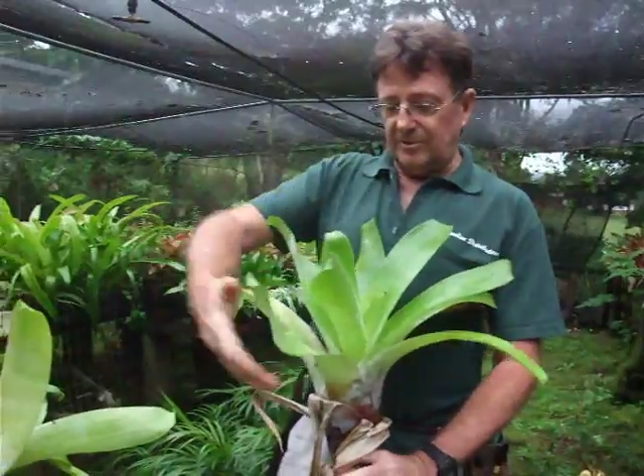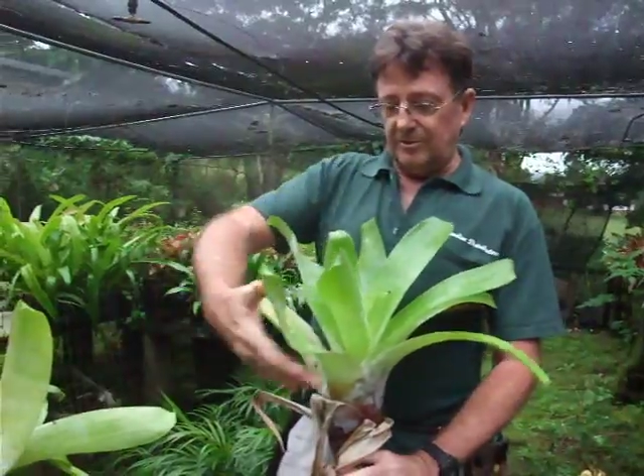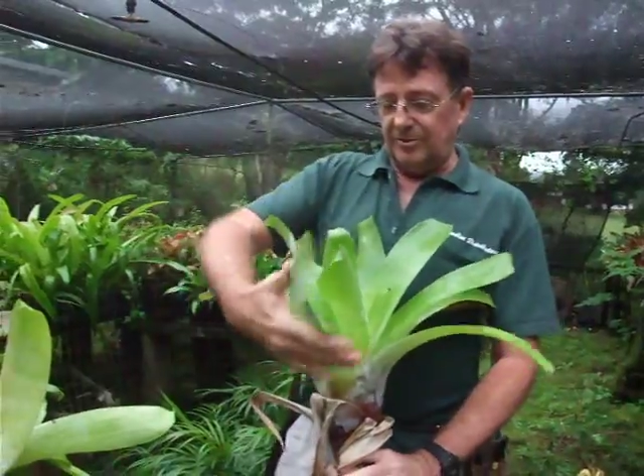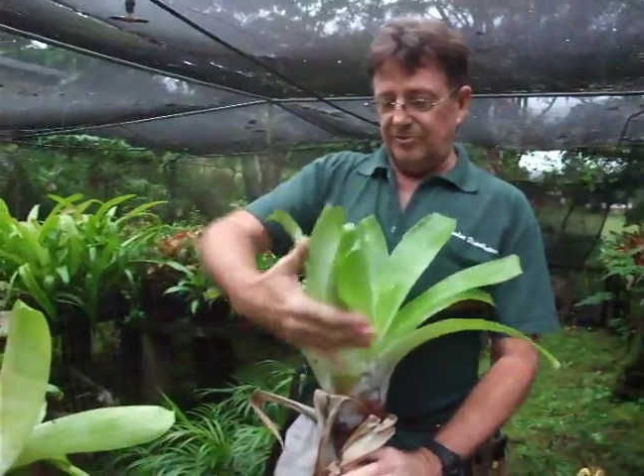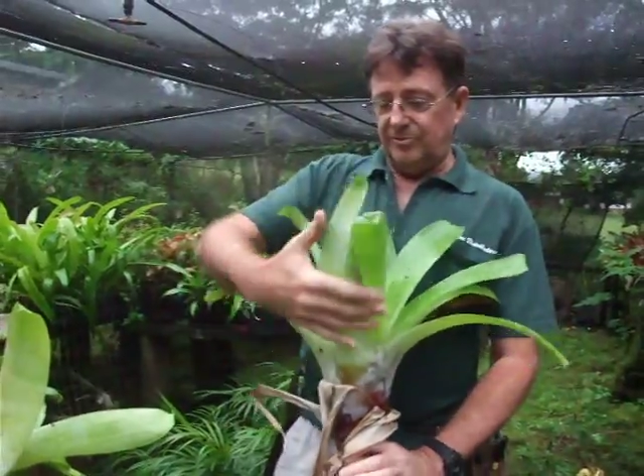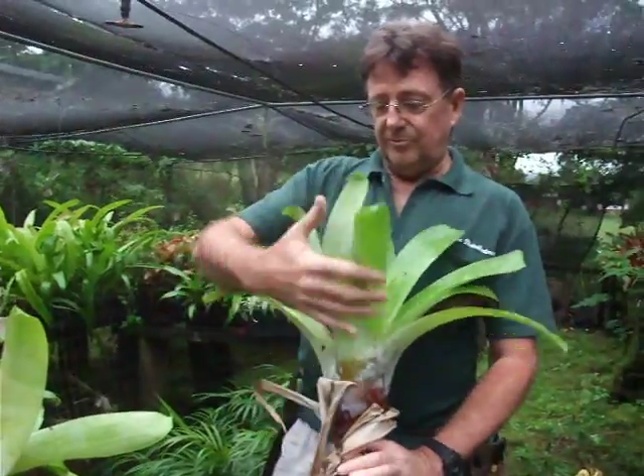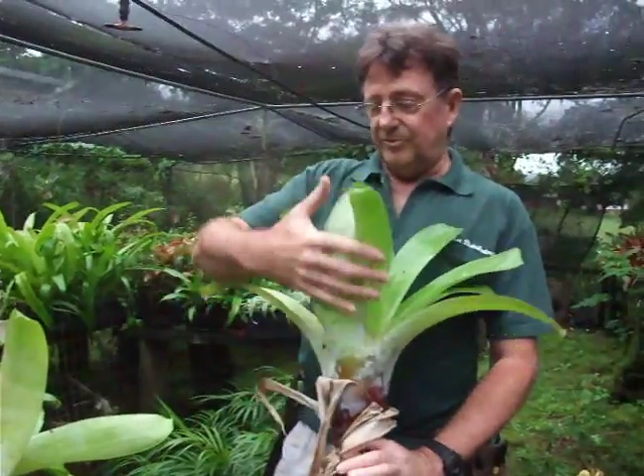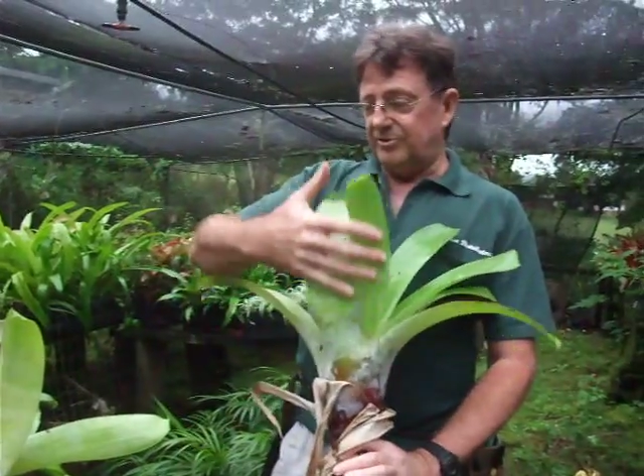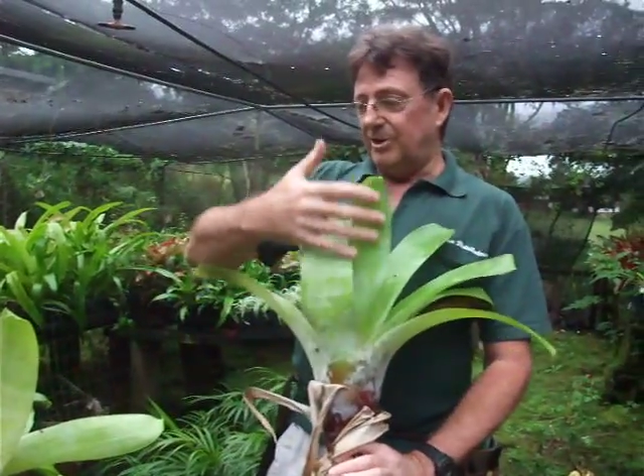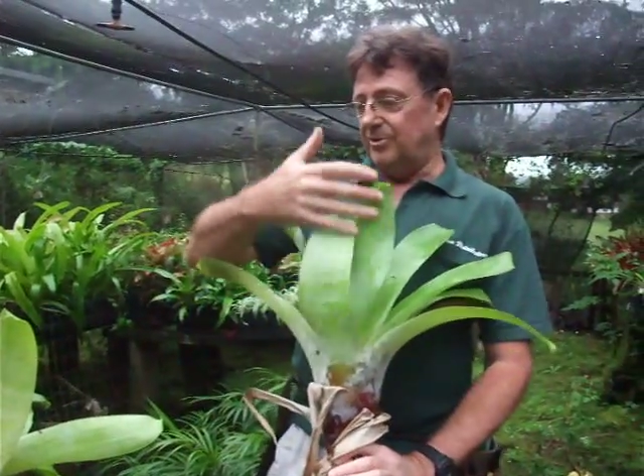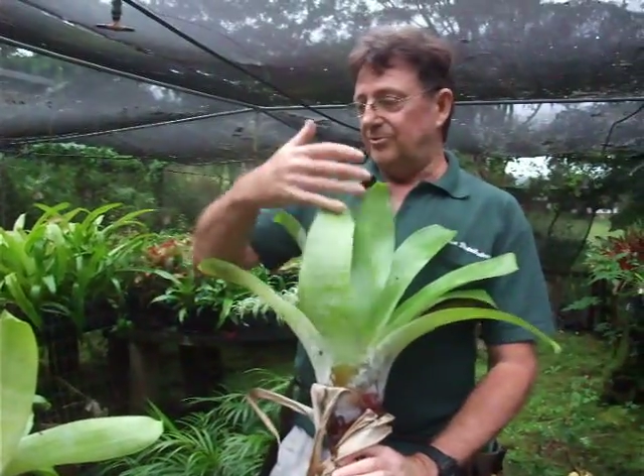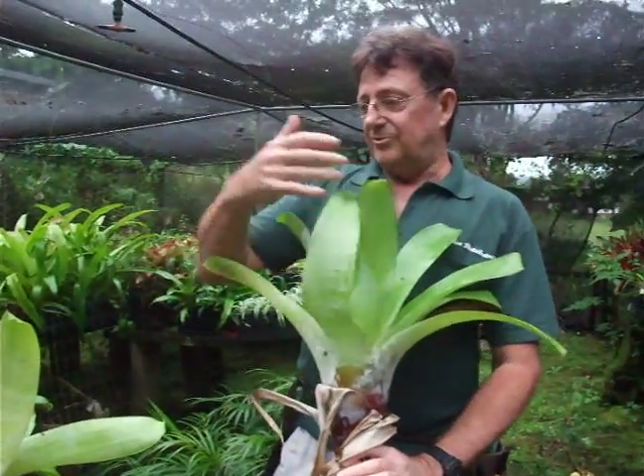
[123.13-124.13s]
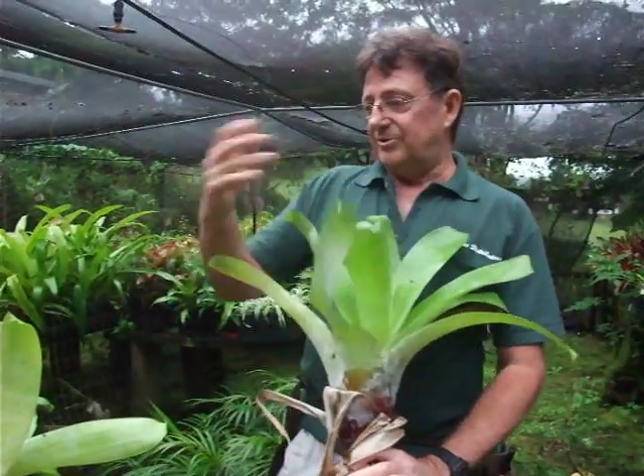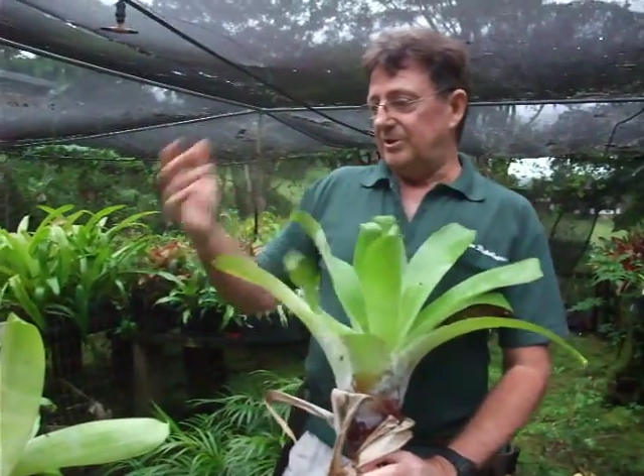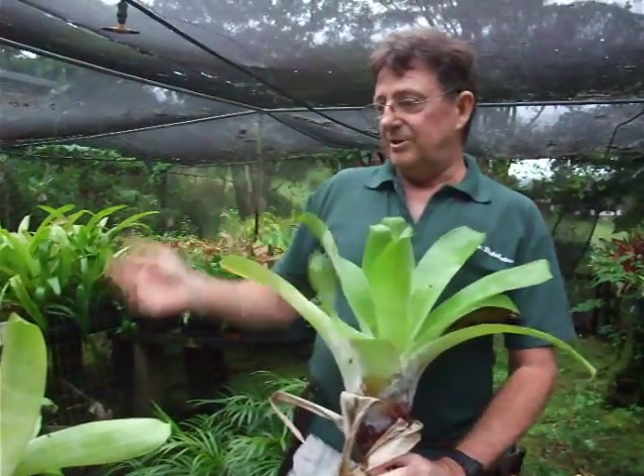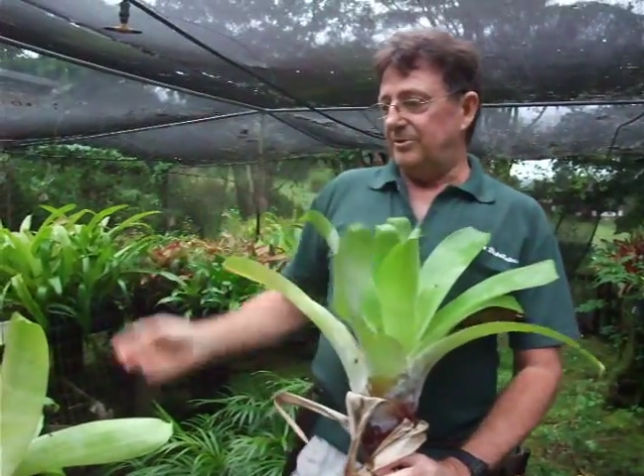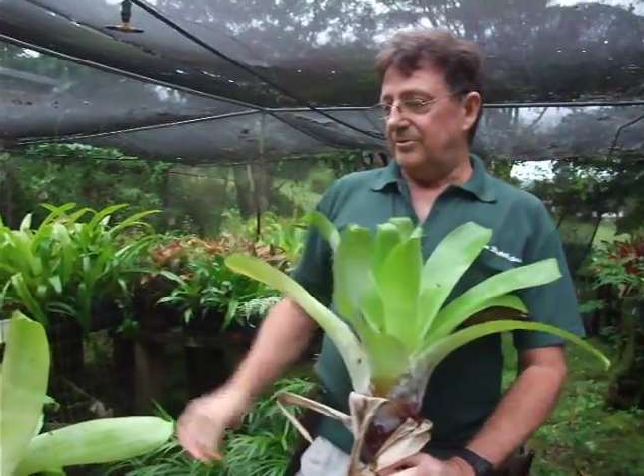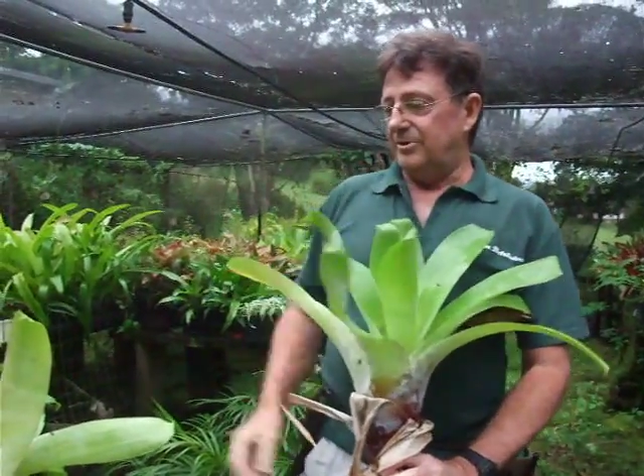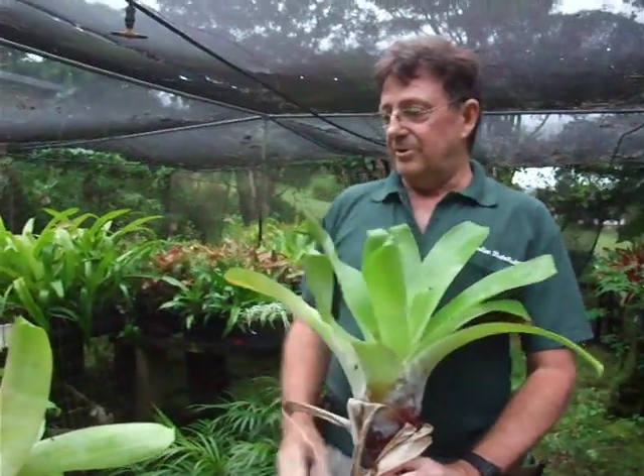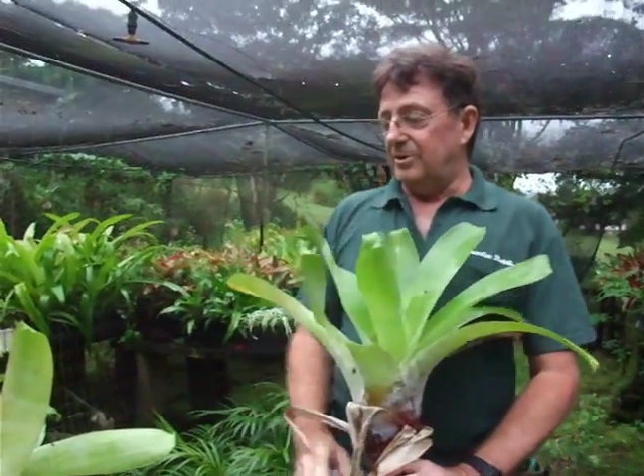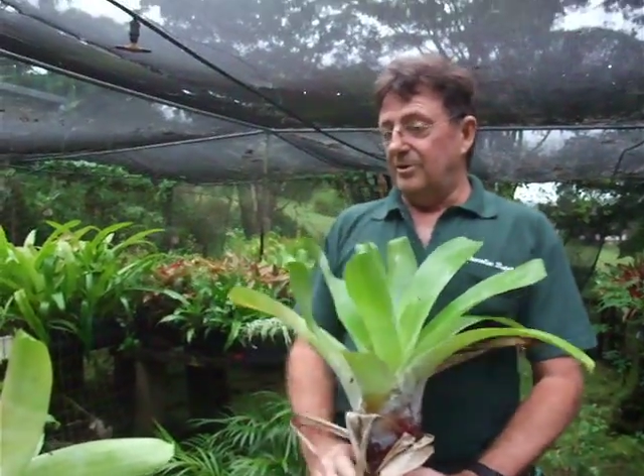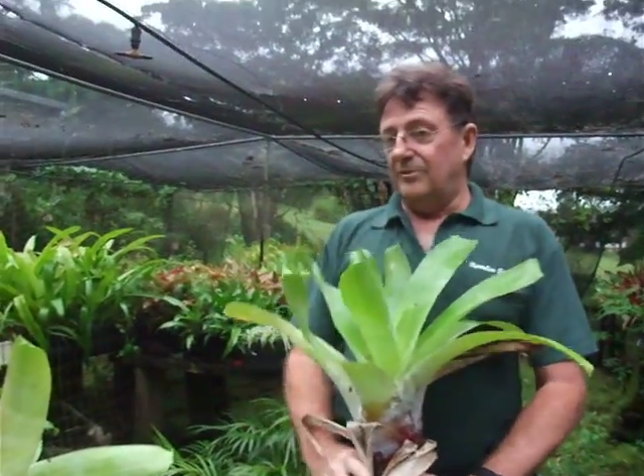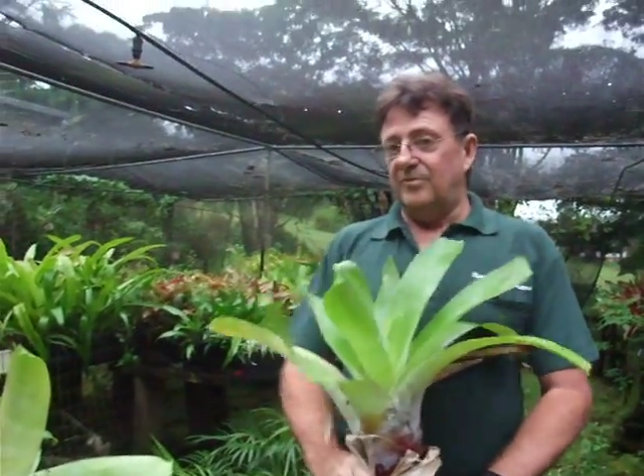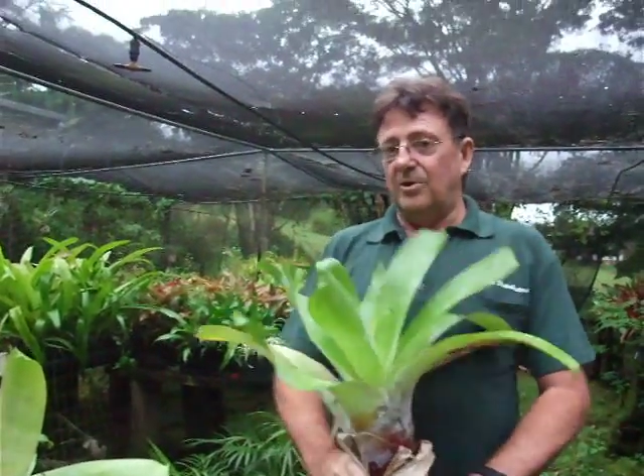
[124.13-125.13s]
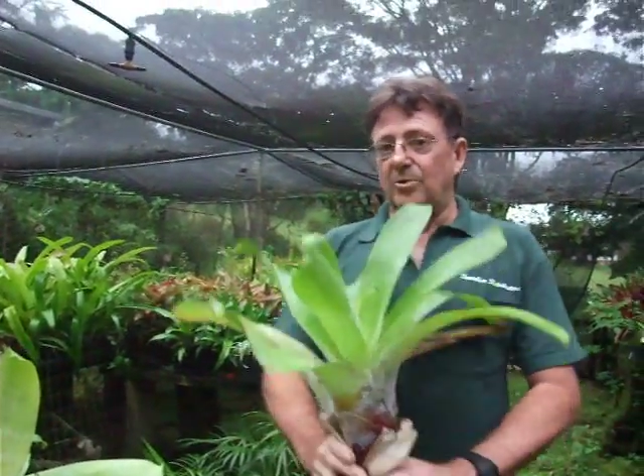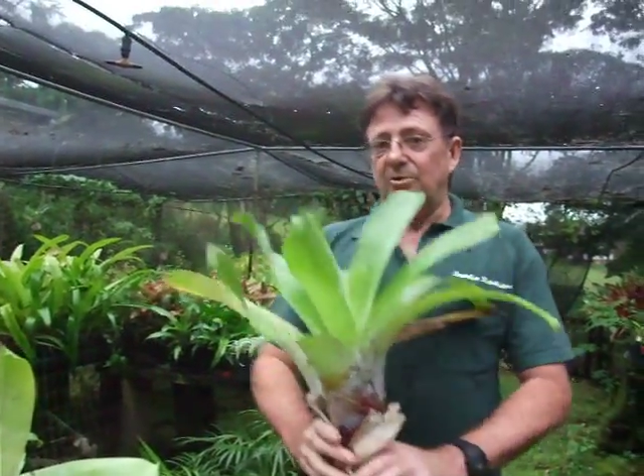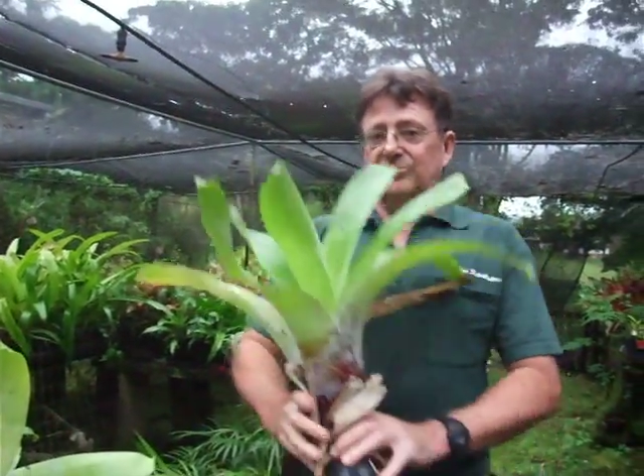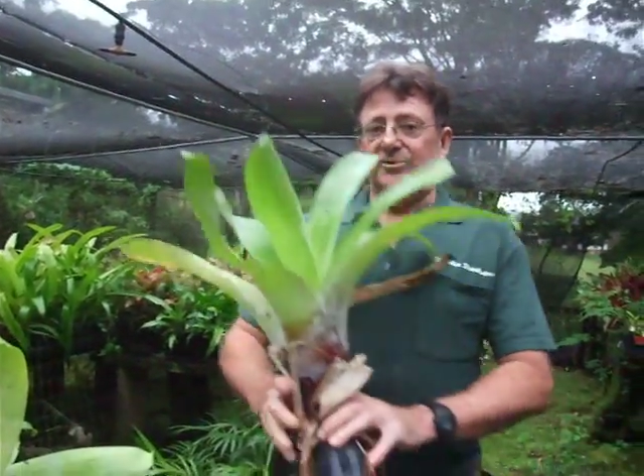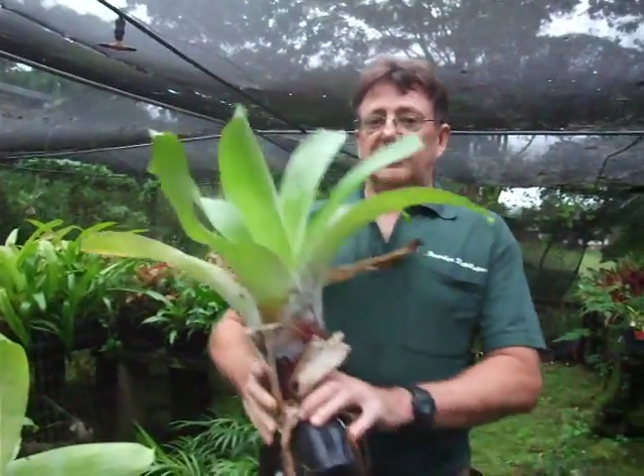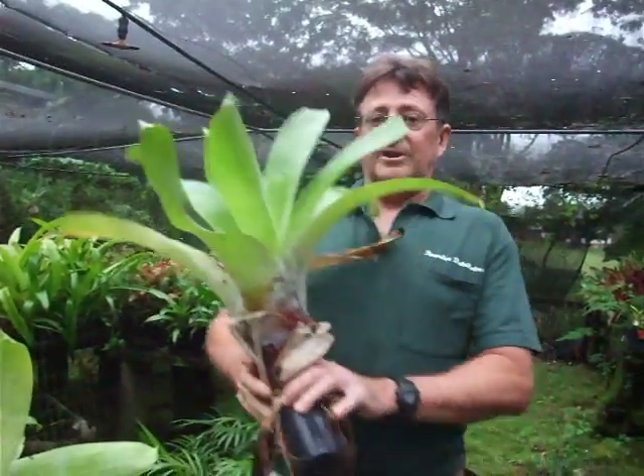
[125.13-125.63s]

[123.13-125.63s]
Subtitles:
lot of silver tones into the foliage, so they